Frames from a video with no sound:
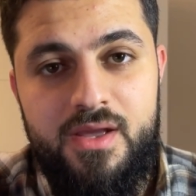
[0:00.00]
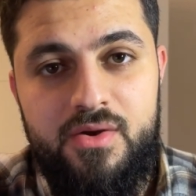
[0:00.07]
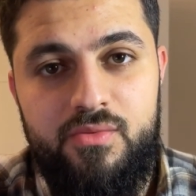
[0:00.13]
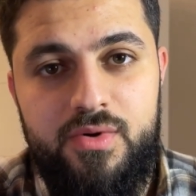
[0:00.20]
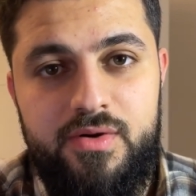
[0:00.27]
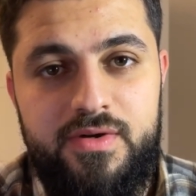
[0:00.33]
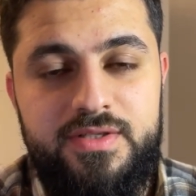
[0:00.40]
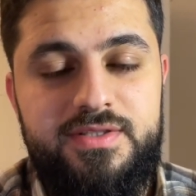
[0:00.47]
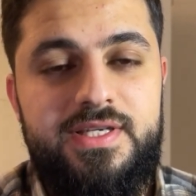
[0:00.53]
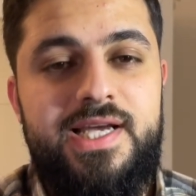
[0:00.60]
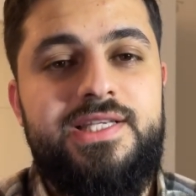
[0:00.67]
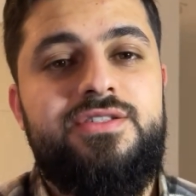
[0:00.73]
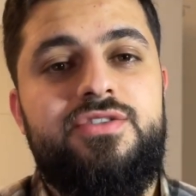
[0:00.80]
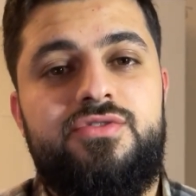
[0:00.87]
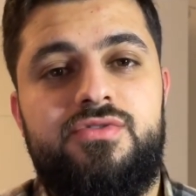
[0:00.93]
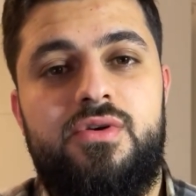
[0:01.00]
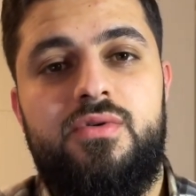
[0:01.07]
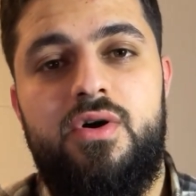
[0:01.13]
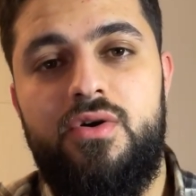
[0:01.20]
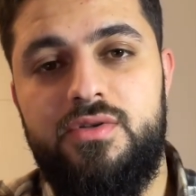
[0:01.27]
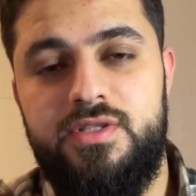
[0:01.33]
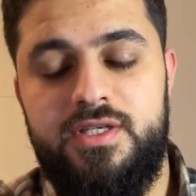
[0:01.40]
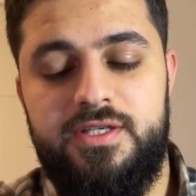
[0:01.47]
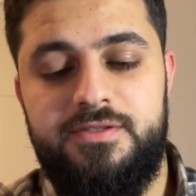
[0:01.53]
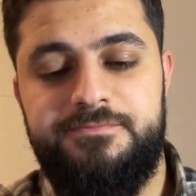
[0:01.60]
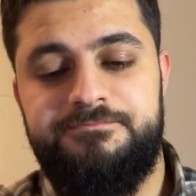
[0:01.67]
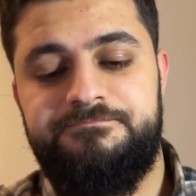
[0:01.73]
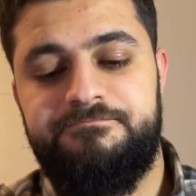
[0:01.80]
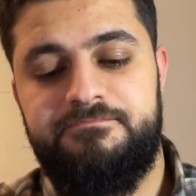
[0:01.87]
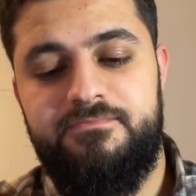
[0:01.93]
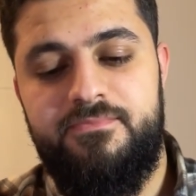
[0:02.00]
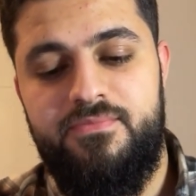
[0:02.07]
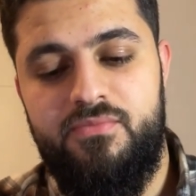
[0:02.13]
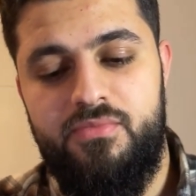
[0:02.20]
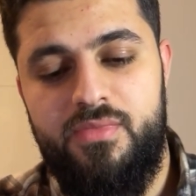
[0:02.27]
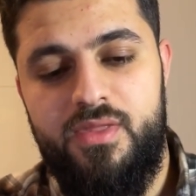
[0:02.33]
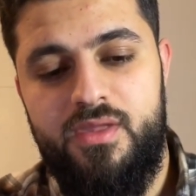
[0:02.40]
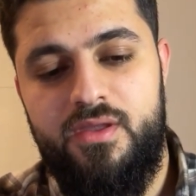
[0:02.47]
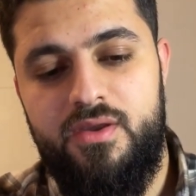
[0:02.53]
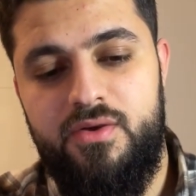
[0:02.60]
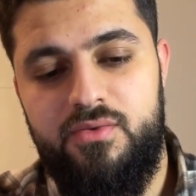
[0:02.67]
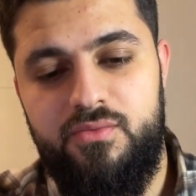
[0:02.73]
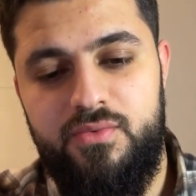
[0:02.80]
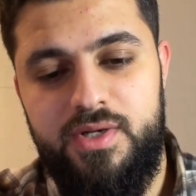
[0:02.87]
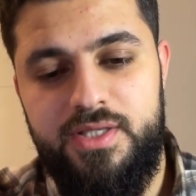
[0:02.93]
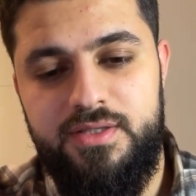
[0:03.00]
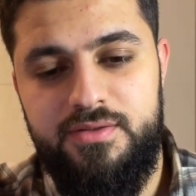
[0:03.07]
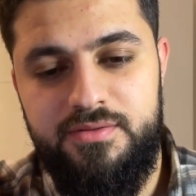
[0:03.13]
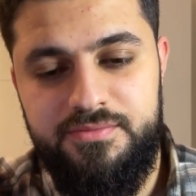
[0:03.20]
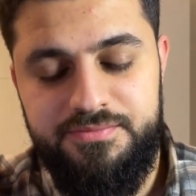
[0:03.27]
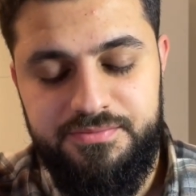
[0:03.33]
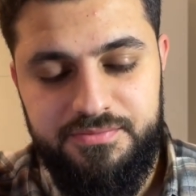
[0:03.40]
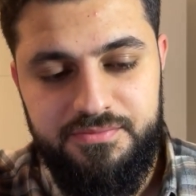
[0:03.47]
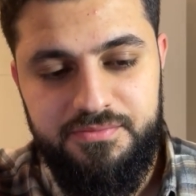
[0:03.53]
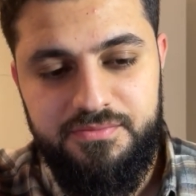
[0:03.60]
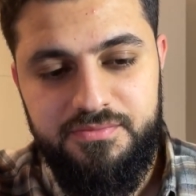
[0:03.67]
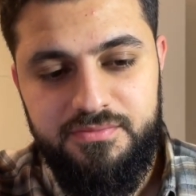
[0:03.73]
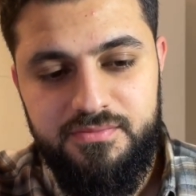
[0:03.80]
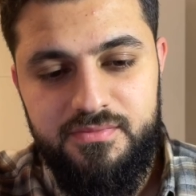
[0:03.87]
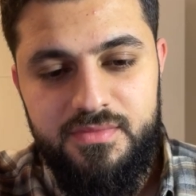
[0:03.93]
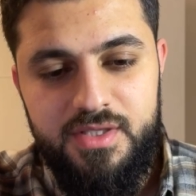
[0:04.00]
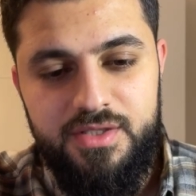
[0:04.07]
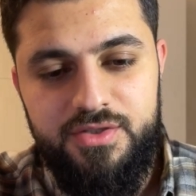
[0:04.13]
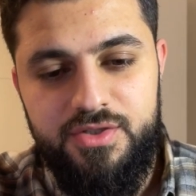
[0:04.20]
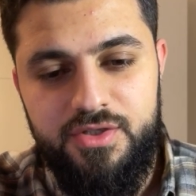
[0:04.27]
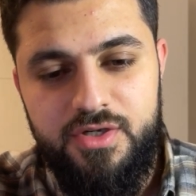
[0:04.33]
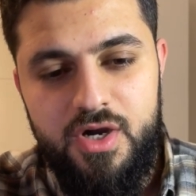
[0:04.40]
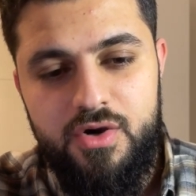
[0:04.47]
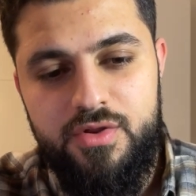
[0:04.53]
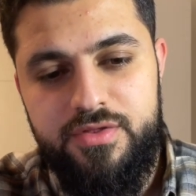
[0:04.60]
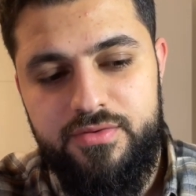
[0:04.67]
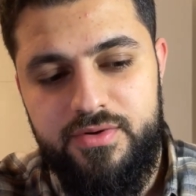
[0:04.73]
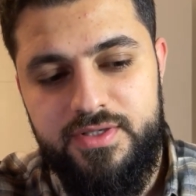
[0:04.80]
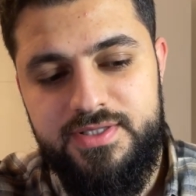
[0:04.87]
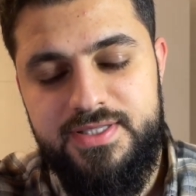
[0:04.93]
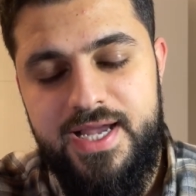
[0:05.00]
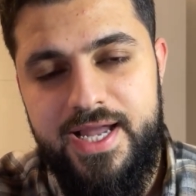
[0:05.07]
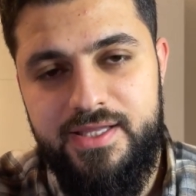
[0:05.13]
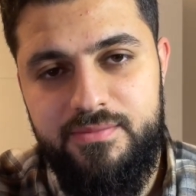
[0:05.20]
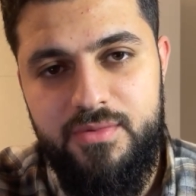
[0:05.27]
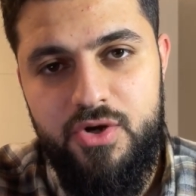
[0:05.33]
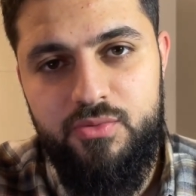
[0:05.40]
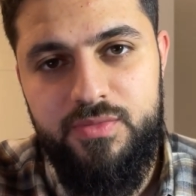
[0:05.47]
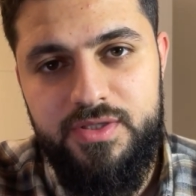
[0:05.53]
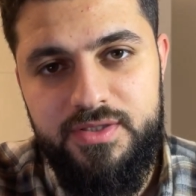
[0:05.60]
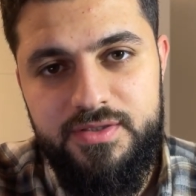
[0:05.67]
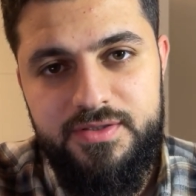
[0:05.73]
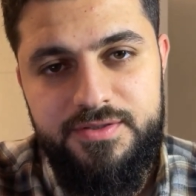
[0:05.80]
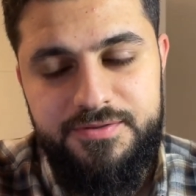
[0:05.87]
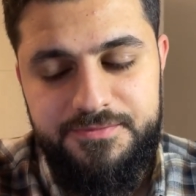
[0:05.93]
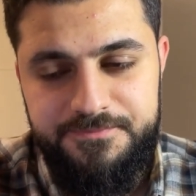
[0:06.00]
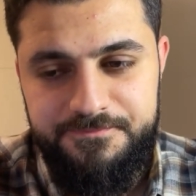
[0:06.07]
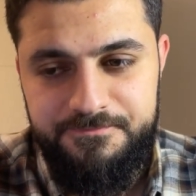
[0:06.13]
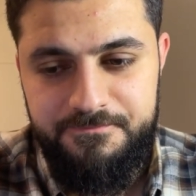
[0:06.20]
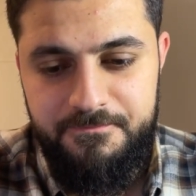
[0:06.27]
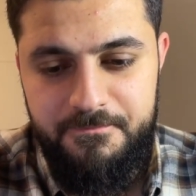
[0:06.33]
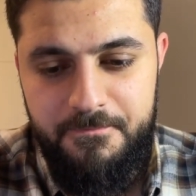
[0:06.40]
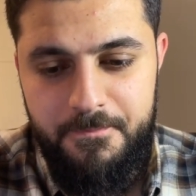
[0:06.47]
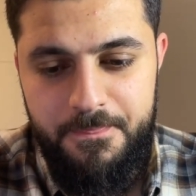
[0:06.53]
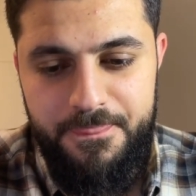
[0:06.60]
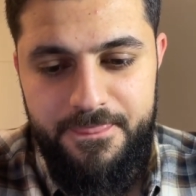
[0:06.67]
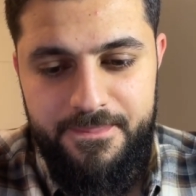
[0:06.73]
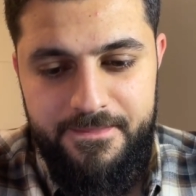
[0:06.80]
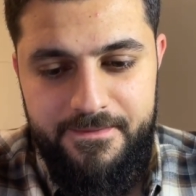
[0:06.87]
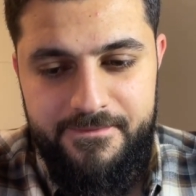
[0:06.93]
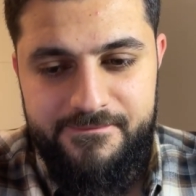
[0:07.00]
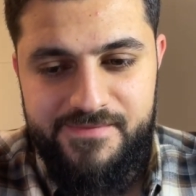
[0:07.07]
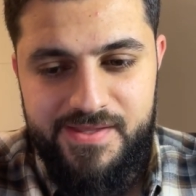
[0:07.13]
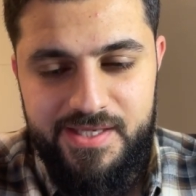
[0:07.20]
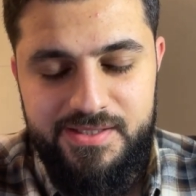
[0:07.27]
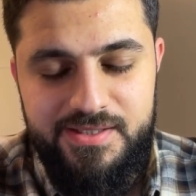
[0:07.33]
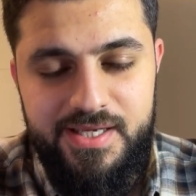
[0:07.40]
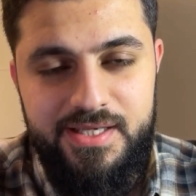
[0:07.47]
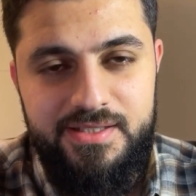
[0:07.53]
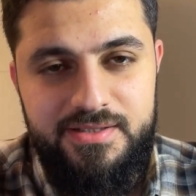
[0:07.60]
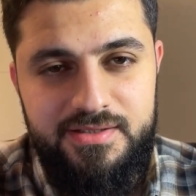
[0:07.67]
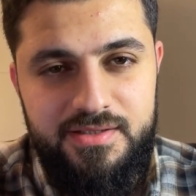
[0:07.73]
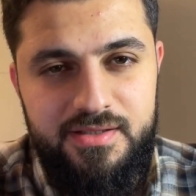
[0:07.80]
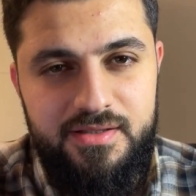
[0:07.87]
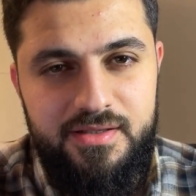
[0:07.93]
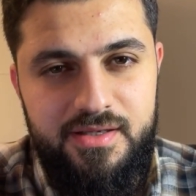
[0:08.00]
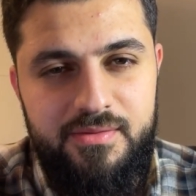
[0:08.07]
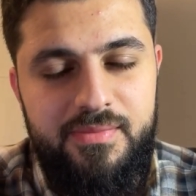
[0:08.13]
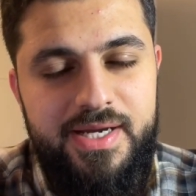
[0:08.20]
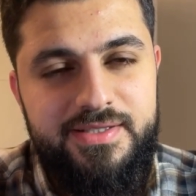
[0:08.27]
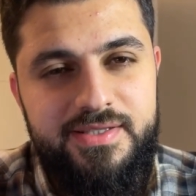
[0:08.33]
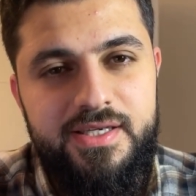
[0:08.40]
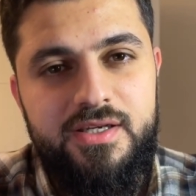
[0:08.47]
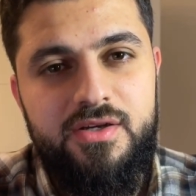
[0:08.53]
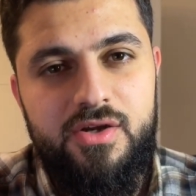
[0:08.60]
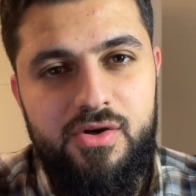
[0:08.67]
Whereas as you grow older, when you go through a sad moment, it might take a